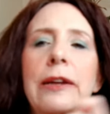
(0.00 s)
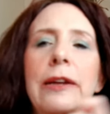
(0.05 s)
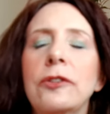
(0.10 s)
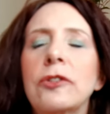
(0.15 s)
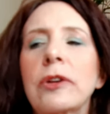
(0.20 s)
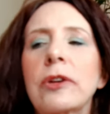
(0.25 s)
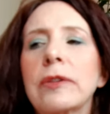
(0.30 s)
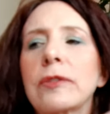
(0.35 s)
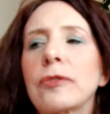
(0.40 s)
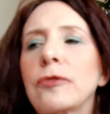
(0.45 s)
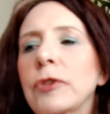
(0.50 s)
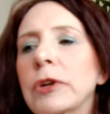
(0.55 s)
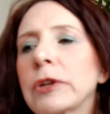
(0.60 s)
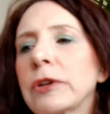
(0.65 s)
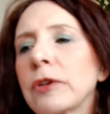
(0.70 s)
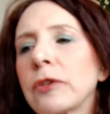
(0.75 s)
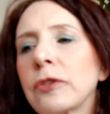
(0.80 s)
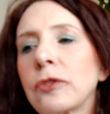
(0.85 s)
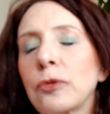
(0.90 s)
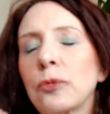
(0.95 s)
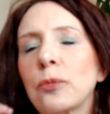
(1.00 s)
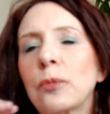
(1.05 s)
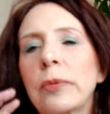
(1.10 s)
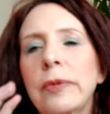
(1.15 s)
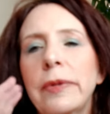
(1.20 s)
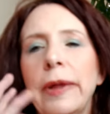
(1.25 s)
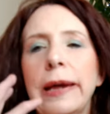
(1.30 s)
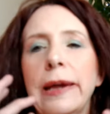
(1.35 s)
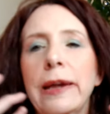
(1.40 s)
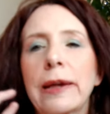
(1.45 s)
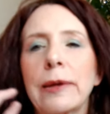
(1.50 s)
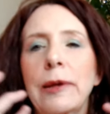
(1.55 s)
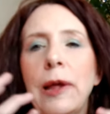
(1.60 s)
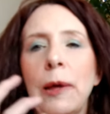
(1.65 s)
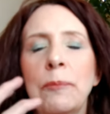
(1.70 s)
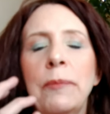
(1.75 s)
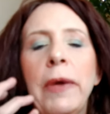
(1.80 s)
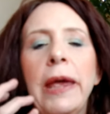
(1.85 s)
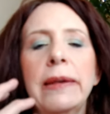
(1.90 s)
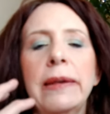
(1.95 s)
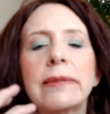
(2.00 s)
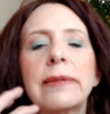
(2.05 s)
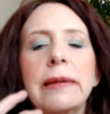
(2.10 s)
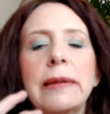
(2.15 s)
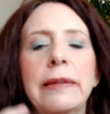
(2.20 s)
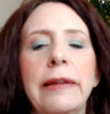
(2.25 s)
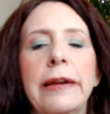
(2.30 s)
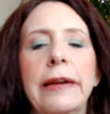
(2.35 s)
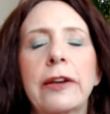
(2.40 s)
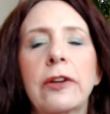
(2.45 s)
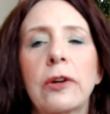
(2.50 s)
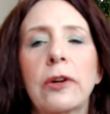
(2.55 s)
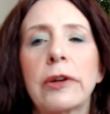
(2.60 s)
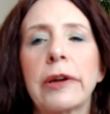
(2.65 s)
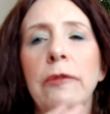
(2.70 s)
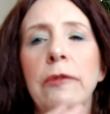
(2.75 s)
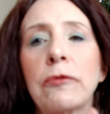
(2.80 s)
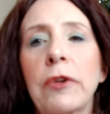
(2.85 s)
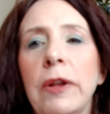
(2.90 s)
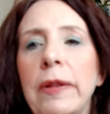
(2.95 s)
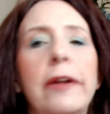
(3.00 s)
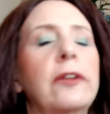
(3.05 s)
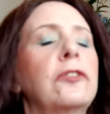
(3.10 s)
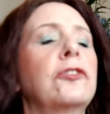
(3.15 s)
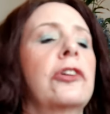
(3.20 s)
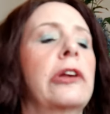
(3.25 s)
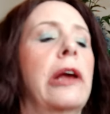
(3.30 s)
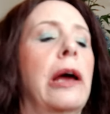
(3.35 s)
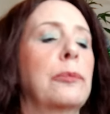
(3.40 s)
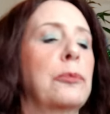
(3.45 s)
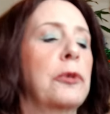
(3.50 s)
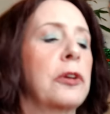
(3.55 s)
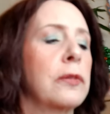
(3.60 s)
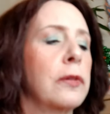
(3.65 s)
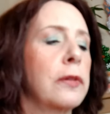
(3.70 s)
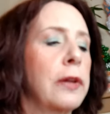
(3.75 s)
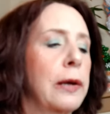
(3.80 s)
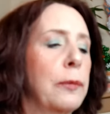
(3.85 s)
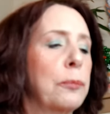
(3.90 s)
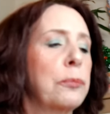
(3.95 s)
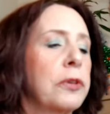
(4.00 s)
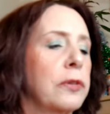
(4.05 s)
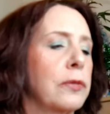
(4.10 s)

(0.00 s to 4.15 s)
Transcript: It just feels like amazingly good on really chapped lips.